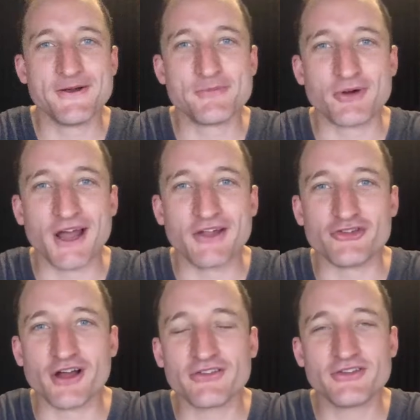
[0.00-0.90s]
Brad
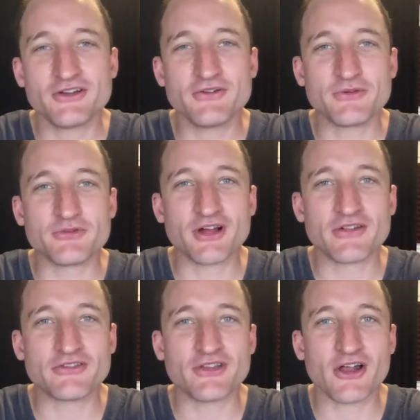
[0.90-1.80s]
Johnson here from
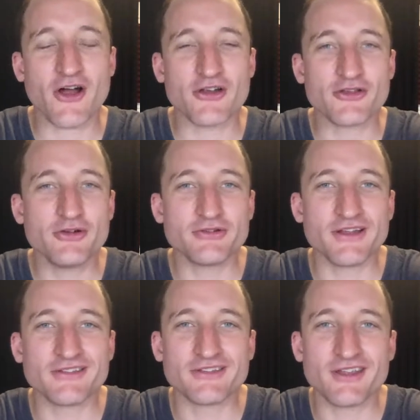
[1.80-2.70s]
Johnson dot audio,
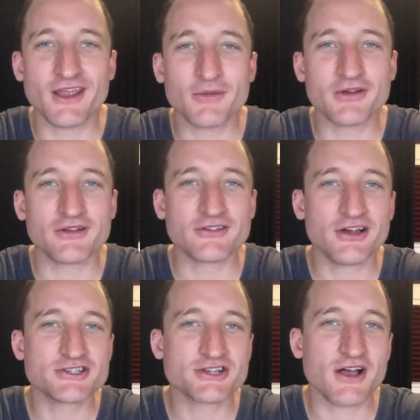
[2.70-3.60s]
and today I'm going to
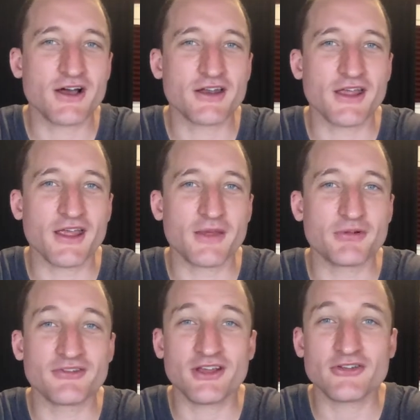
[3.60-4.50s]
touch on a
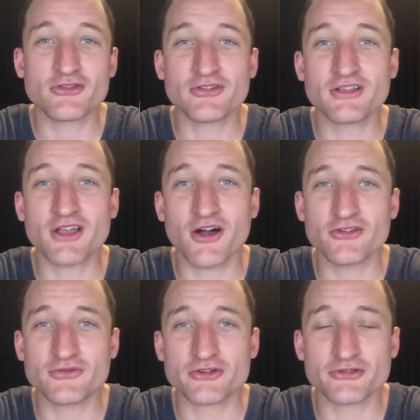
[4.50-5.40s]
potentially
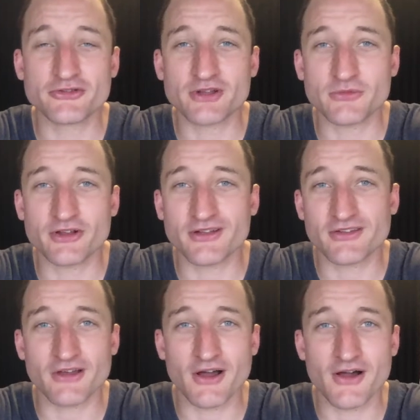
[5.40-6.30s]
controversial subject
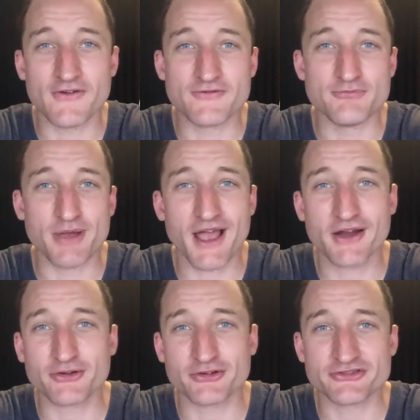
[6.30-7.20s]
of
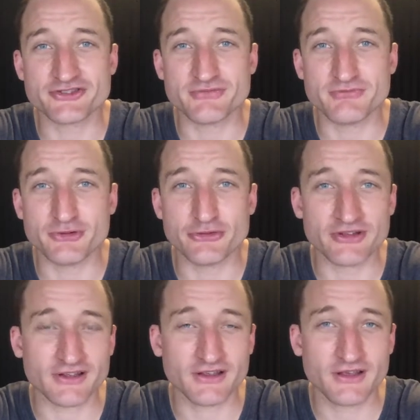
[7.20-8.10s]
bad Christian
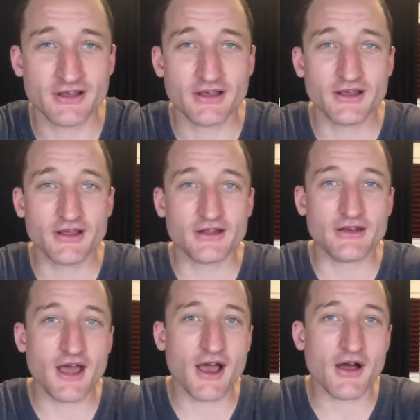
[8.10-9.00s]
music.
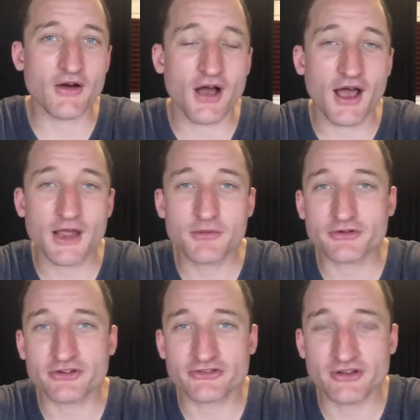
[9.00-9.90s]
Now, I am a
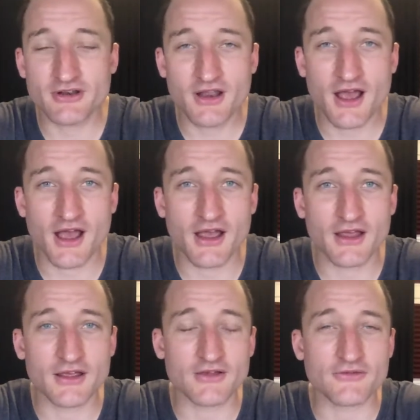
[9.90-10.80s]
Christian.
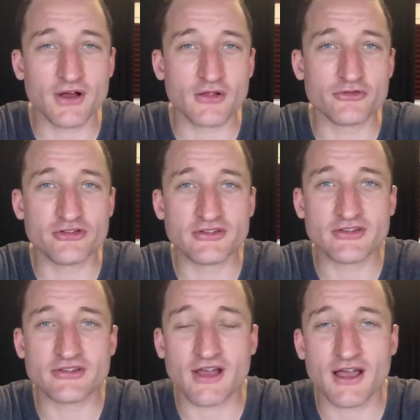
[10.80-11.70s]
I follow
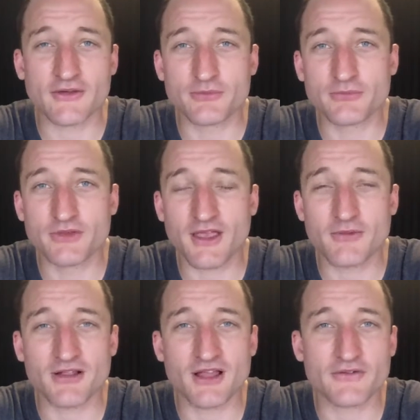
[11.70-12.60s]
Jesus. I gave
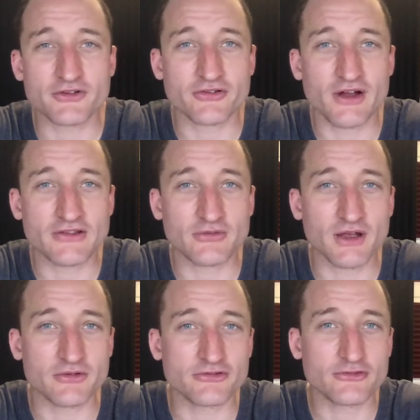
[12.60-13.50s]
my life to Christ when I
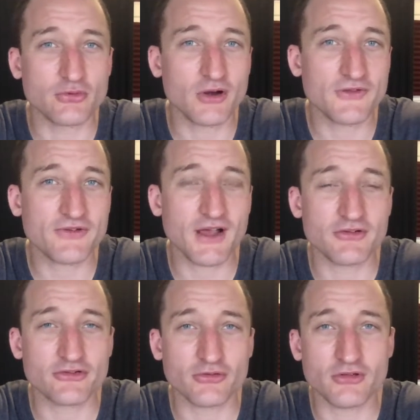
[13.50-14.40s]
was twenty-five
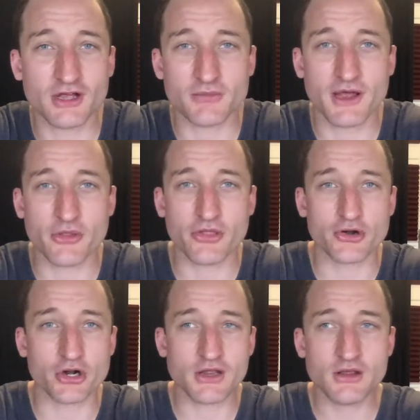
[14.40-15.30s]
years old. I'm now
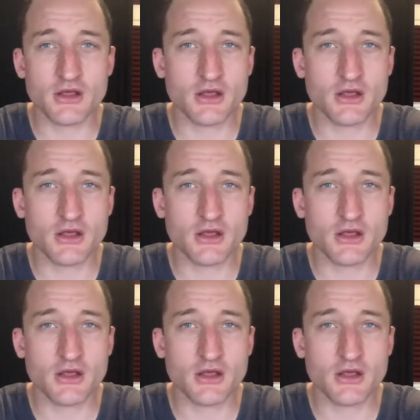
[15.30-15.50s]
thirty,